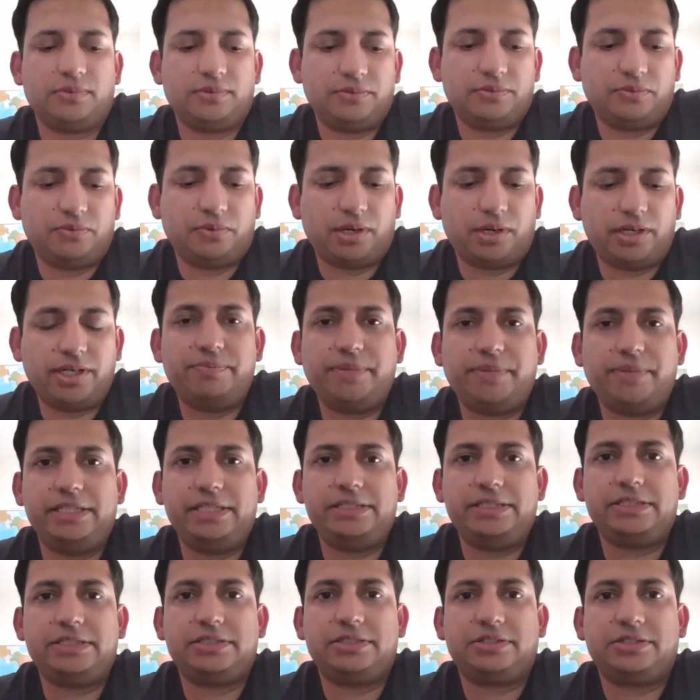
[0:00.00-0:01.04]
What it
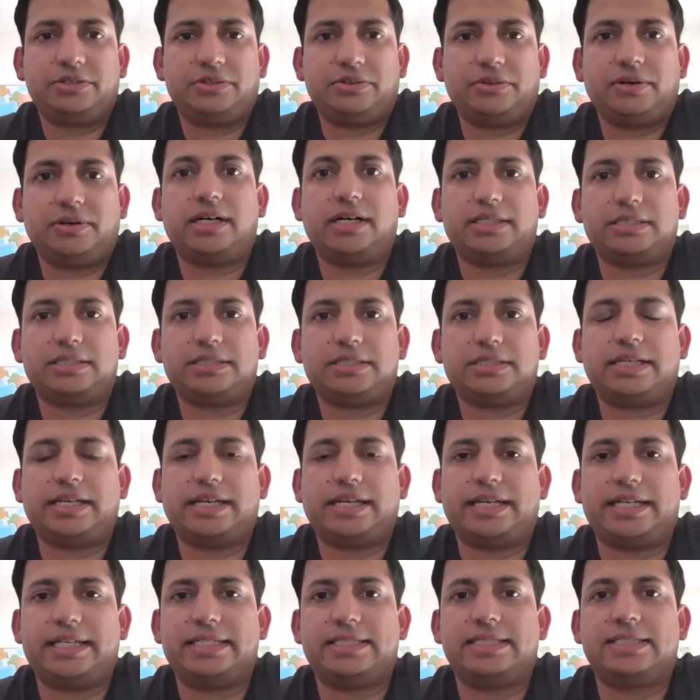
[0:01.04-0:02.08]
means to us
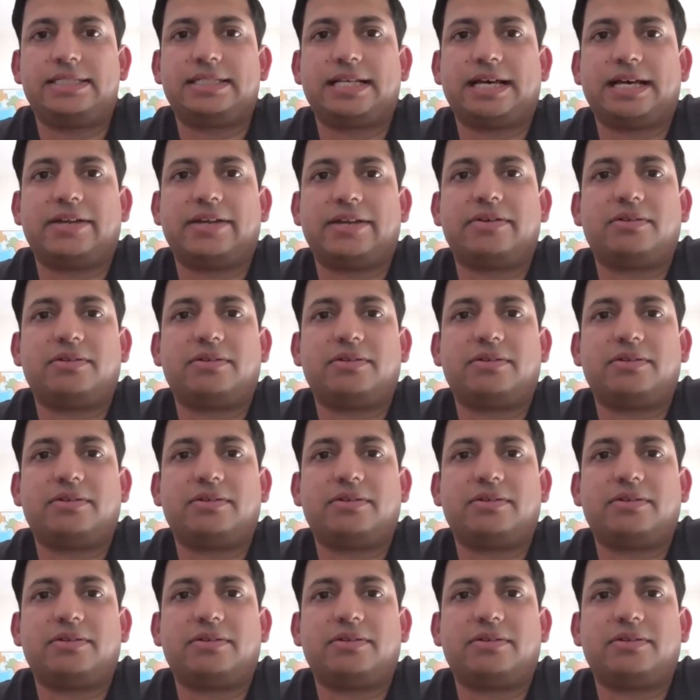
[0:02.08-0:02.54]
is that